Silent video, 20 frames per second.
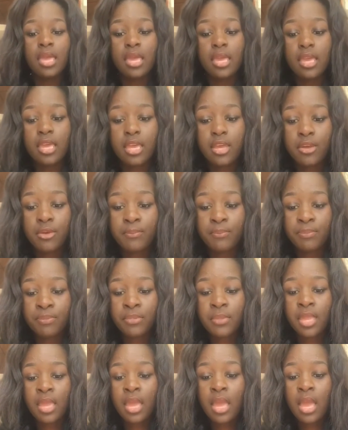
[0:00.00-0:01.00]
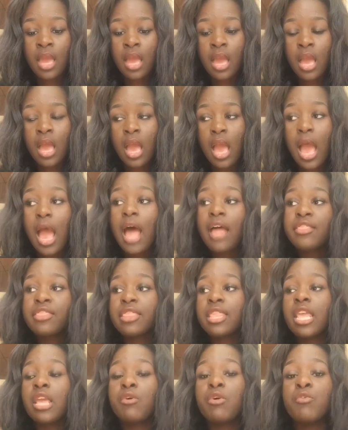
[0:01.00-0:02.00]
And I
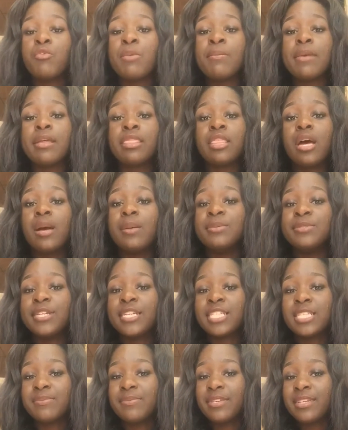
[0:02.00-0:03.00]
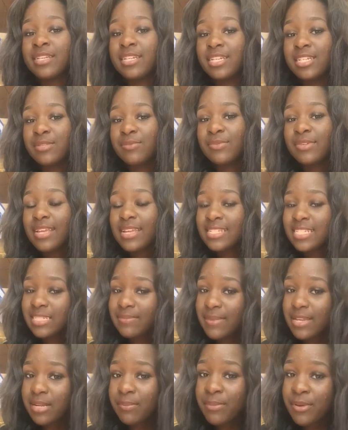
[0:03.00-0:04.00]
think we met our objective because we
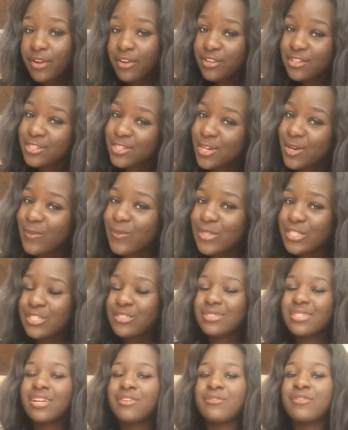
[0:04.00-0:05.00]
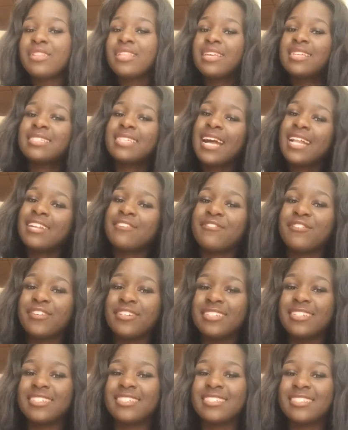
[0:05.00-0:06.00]
actually made a Periscope, which is like really exciting for
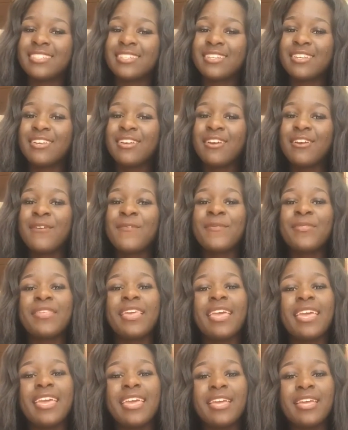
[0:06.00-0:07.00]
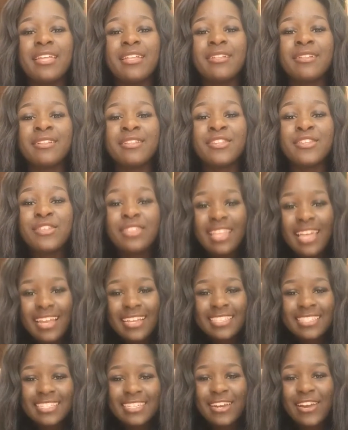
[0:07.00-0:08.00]
us. And you
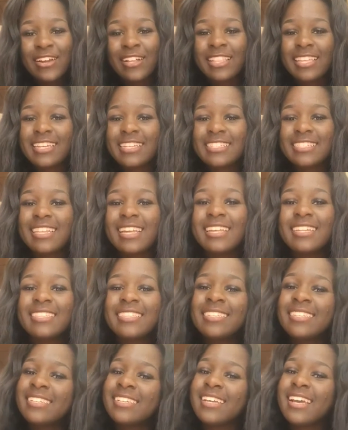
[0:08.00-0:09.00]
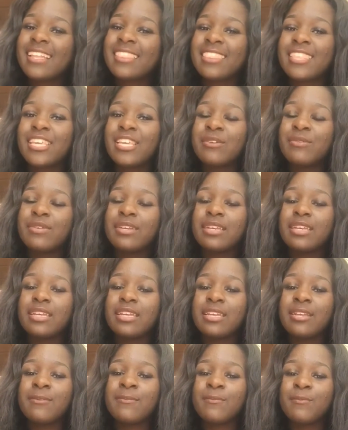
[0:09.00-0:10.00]
liked it, our class liked it. I think
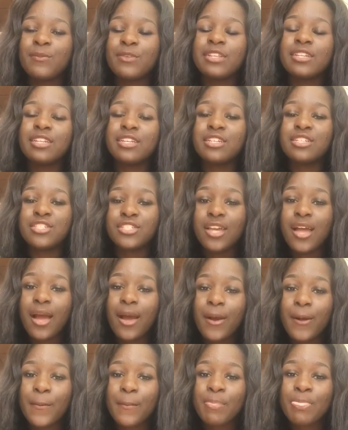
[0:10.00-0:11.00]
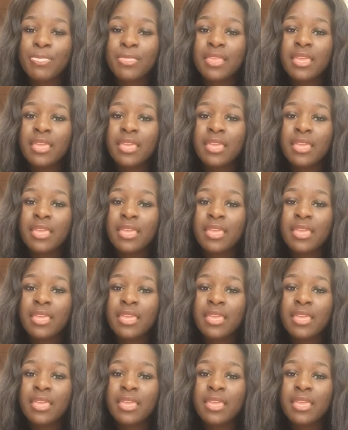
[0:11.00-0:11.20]
we did a good job.